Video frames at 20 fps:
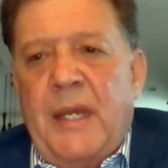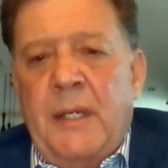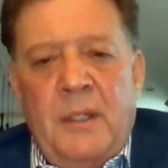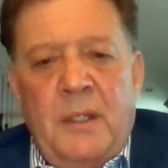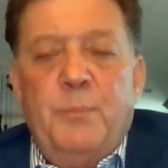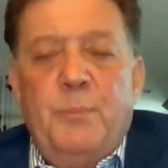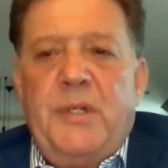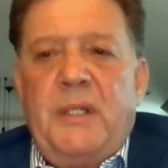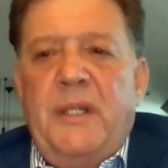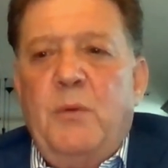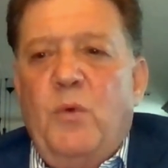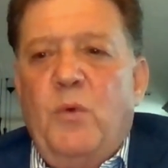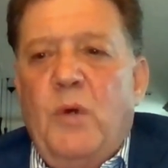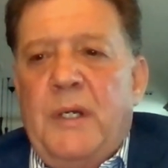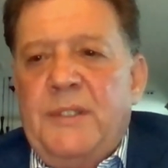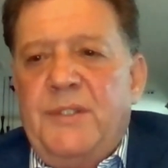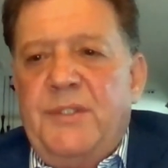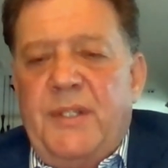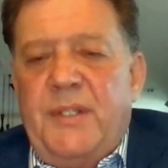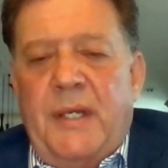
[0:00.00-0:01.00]
particularly
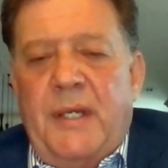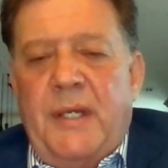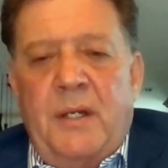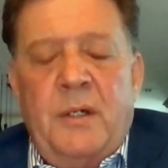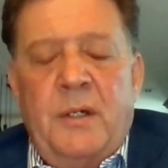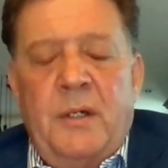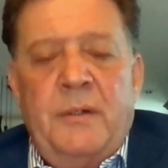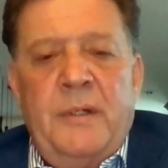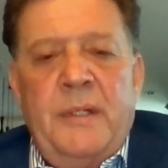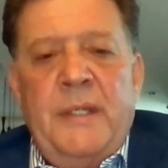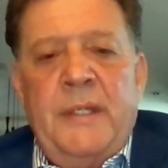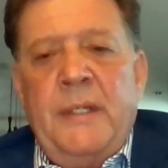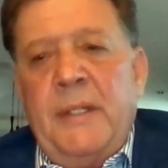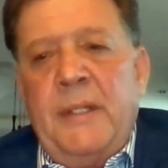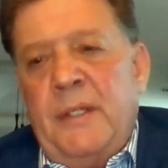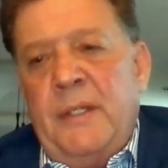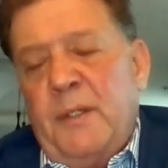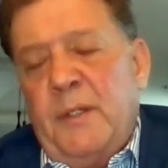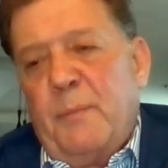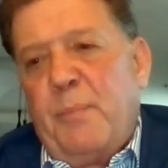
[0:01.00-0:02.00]
ones that are in
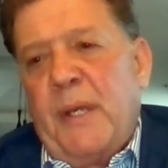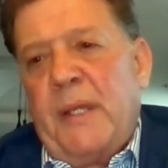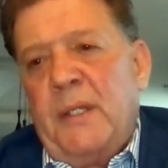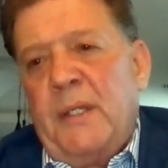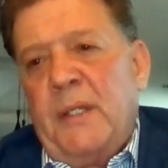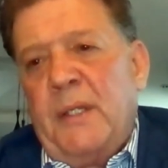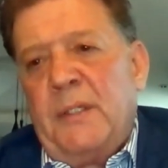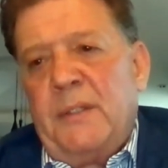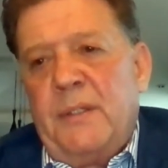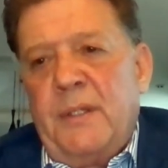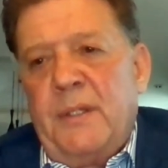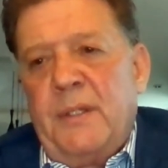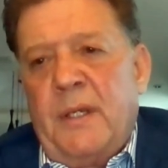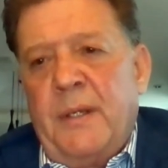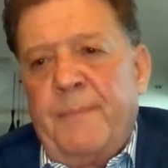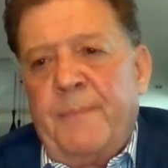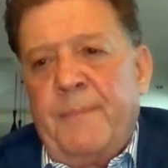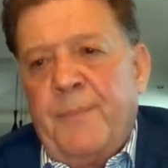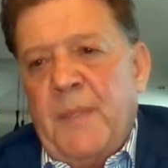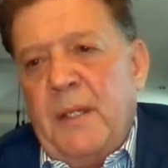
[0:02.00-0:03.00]
independent
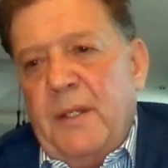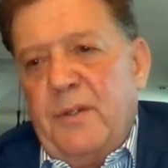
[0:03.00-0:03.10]
um,